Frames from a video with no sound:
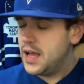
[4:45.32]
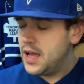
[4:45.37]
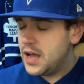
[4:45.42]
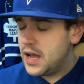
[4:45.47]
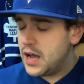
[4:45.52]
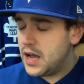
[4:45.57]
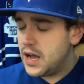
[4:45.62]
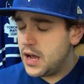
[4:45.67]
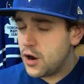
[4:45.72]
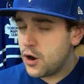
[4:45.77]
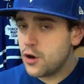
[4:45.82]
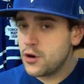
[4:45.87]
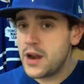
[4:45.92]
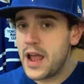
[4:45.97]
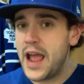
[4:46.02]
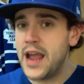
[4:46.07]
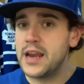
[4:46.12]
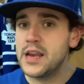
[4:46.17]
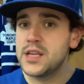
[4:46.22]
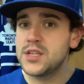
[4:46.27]

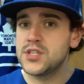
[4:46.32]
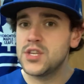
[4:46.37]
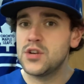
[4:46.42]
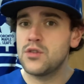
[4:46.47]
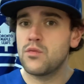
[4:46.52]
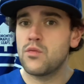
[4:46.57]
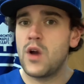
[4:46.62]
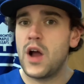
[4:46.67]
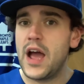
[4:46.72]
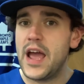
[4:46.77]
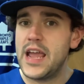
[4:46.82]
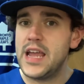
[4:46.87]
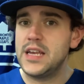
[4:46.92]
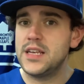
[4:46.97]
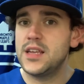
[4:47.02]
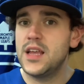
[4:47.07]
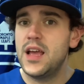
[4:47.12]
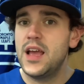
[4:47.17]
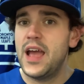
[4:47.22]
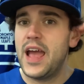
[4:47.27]
Hernandez in
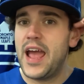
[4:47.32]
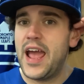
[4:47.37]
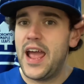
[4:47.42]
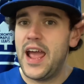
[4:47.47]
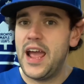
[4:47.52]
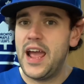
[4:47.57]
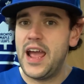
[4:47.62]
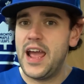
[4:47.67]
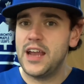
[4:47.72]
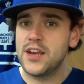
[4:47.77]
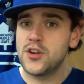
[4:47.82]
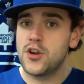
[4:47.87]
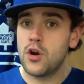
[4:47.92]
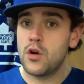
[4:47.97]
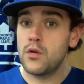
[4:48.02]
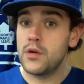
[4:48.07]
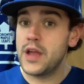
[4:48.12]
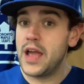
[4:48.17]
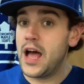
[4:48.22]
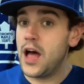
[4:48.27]
right, and
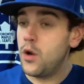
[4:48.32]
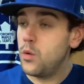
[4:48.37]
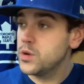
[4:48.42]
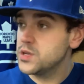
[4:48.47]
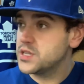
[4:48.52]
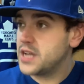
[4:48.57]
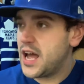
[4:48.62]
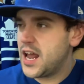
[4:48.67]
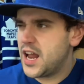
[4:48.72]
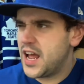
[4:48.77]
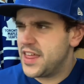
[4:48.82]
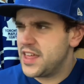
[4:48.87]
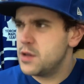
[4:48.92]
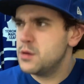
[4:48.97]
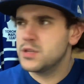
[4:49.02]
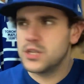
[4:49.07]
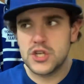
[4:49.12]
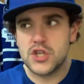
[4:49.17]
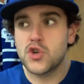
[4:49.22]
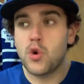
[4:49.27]
Gurriel was I think he
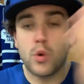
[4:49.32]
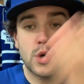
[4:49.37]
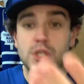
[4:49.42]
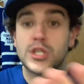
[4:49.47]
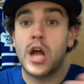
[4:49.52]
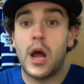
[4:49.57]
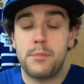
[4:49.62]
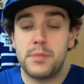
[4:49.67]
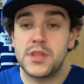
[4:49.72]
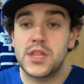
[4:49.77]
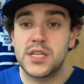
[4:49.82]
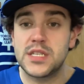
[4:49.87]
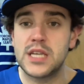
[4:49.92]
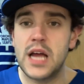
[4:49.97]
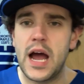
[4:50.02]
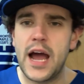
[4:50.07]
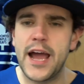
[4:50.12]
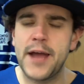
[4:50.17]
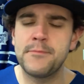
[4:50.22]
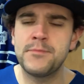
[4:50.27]
was at shortstop at the
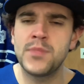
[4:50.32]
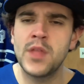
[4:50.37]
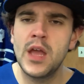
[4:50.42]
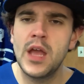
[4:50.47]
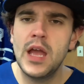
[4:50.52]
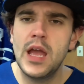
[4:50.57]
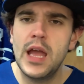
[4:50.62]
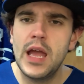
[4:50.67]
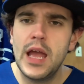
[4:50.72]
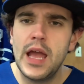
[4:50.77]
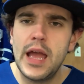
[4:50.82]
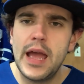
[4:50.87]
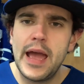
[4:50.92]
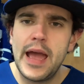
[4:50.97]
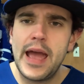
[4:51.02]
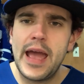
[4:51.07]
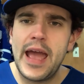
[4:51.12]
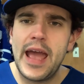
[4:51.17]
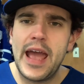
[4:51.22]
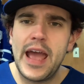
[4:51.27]
time.
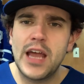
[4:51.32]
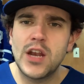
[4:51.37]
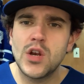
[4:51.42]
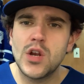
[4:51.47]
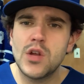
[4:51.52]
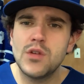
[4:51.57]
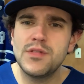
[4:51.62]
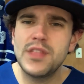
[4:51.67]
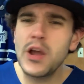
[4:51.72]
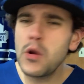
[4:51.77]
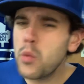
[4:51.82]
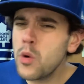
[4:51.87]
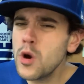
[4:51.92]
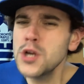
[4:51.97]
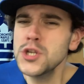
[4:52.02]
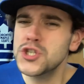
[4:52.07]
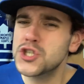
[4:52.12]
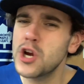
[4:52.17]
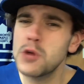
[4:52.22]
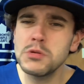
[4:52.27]
And they
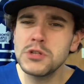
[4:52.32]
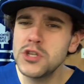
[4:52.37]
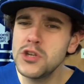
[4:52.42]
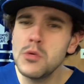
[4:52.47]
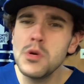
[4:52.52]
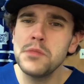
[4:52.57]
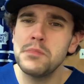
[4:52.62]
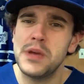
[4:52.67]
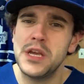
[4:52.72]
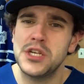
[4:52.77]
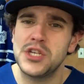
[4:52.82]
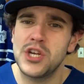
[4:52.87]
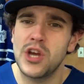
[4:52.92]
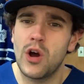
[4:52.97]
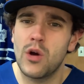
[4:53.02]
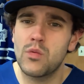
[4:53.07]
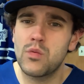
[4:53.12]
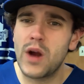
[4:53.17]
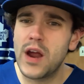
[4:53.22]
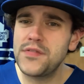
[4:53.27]
weren't sure what to do with Biggio,
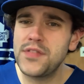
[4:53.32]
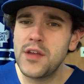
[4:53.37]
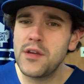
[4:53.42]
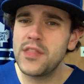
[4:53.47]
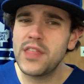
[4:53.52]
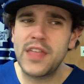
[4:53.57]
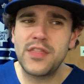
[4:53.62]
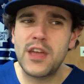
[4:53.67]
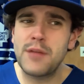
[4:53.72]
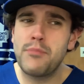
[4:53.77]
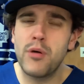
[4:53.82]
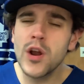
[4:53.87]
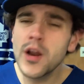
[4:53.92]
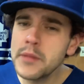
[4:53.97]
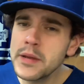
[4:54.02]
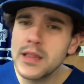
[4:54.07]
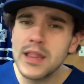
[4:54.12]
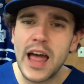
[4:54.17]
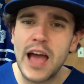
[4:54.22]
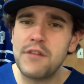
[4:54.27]
right? They put him
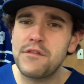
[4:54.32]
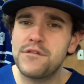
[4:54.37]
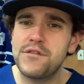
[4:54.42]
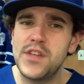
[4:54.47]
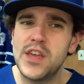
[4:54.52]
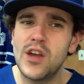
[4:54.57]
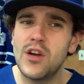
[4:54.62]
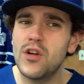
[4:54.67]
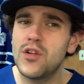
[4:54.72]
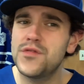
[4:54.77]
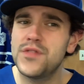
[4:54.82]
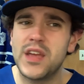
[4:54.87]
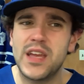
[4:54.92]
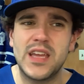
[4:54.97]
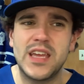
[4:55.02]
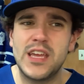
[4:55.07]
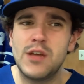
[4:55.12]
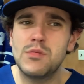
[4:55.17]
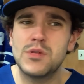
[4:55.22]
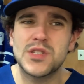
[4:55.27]
in left field.
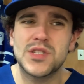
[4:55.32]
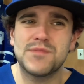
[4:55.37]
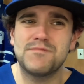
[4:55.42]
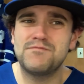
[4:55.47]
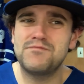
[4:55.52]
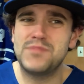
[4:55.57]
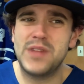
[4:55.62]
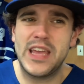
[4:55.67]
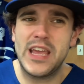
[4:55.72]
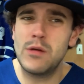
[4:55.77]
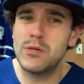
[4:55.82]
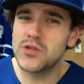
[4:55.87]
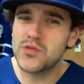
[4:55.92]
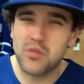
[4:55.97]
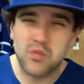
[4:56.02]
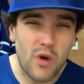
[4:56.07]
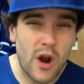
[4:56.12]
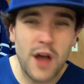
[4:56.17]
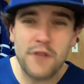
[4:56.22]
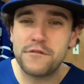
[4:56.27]
He was
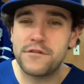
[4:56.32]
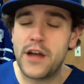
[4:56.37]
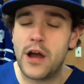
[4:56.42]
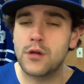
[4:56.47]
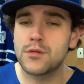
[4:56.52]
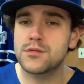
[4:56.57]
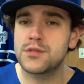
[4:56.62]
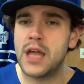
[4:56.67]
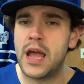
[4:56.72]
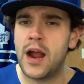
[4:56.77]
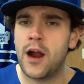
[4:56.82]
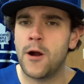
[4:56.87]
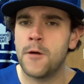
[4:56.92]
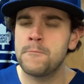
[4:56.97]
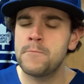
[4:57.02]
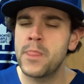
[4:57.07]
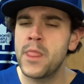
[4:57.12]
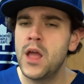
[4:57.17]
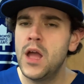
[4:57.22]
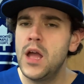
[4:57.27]
rough out
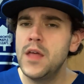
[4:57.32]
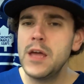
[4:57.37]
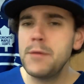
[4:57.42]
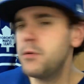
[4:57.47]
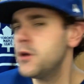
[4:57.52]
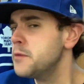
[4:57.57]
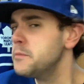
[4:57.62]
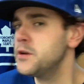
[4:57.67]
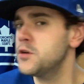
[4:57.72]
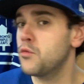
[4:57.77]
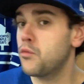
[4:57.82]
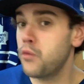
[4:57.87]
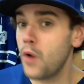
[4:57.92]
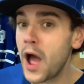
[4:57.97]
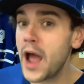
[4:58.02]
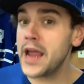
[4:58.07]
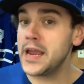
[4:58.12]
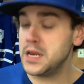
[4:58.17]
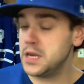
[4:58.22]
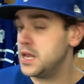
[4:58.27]
there. They put him in
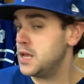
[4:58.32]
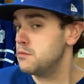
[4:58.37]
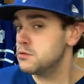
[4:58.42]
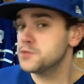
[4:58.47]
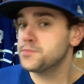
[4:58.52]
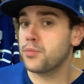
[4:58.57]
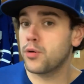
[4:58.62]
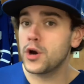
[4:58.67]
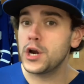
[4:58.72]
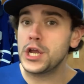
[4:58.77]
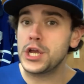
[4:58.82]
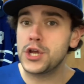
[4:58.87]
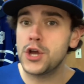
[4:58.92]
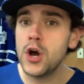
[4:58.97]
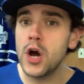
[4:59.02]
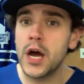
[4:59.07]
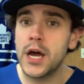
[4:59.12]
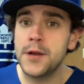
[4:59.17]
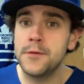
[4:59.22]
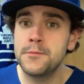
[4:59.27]
right. He was pretty
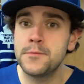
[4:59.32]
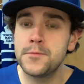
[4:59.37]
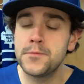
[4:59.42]
good.